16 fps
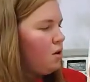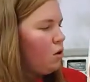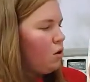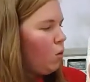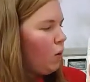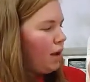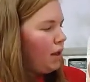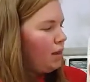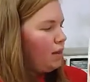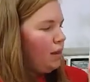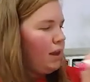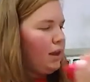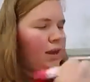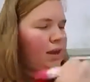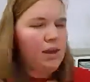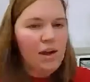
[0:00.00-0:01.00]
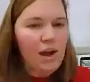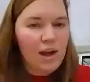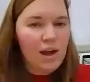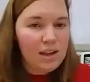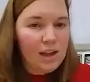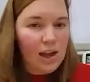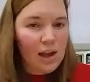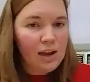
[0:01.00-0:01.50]
Quickly.
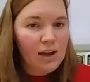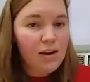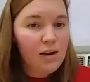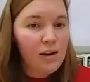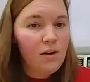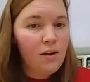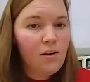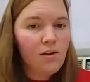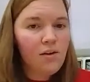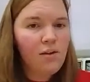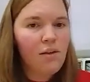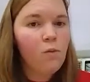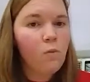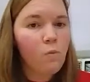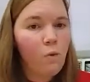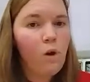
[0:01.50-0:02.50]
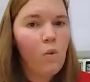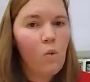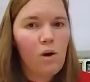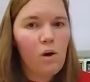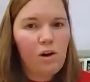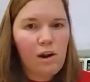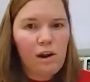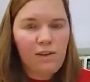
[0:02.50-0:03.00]
Again, the root
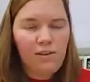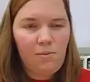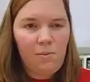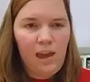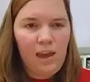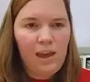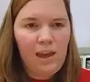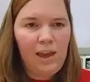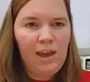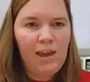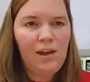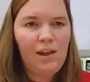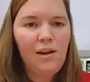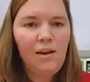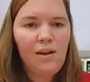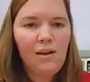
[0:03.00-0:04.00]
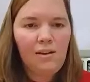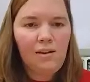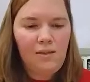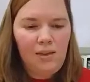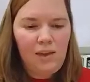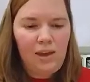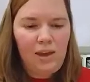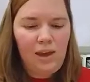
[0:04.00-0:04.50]
word is making
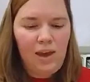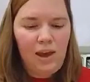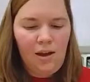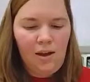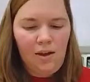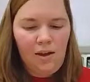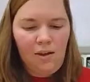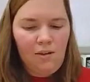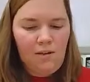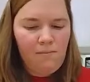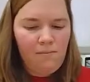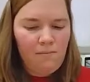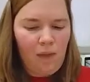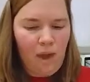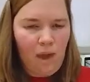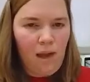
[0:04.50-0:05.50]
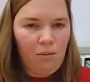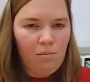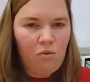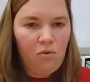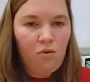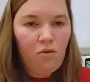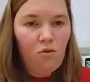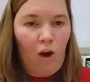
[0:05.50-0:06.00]
the
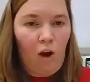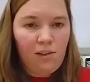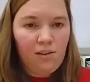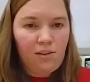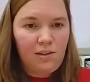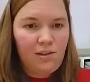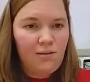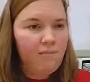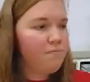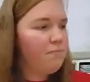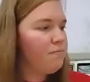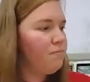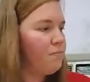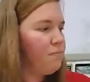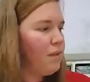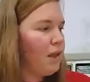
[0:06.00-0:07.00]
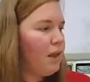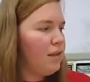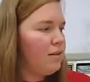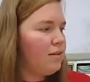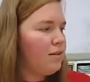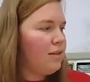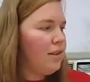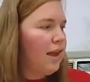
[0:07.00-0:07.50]
stress.
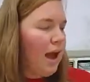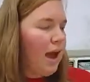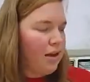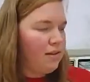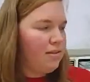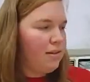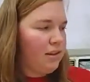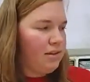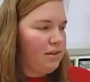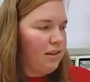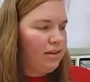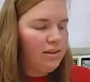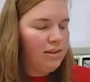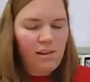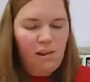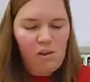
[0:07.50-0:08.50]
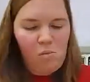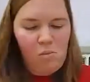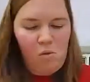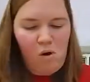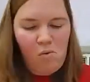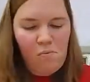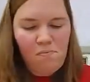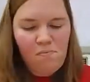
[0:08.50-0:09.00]
It's the accented
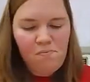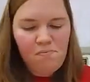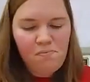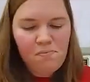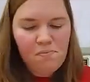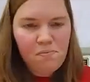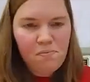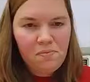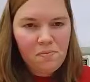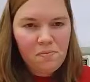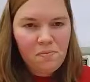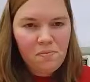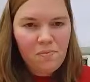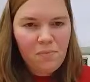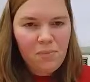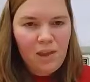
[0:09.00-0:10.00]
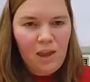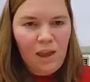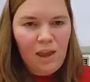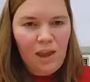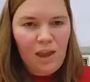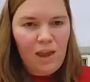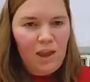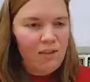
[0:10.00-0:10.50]
syllable.
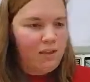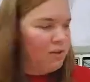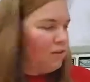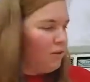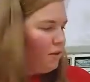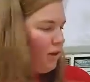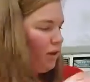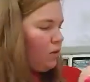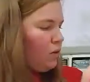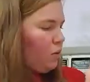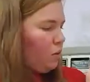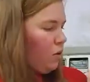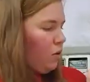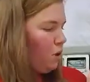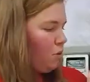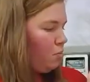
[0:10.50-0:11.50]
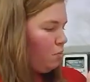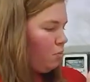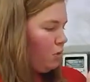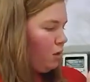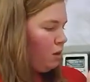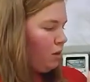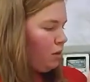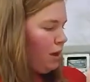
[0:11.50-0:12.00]
And let's look at the word
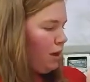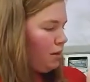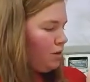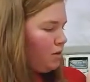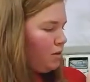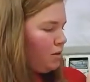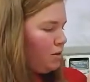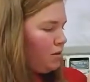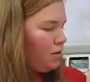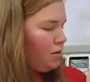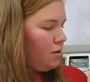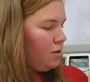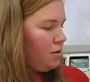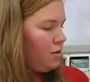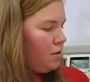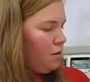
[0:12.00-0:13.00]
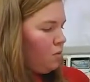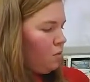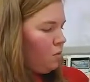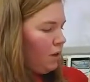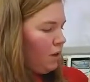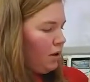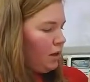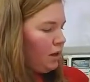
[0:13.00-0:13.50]
booklet.
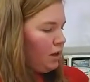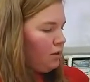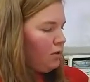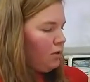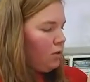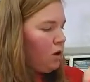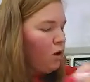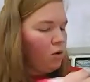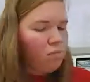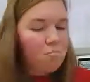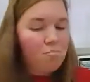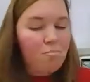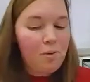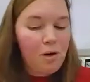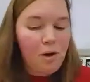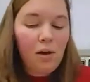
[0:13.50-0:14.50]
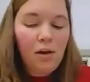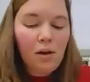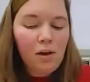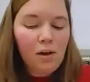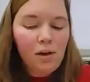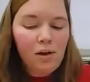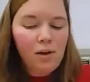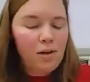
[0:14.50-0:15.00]
We need to code
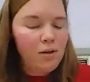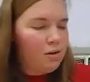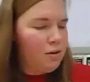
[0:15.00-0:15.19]
book.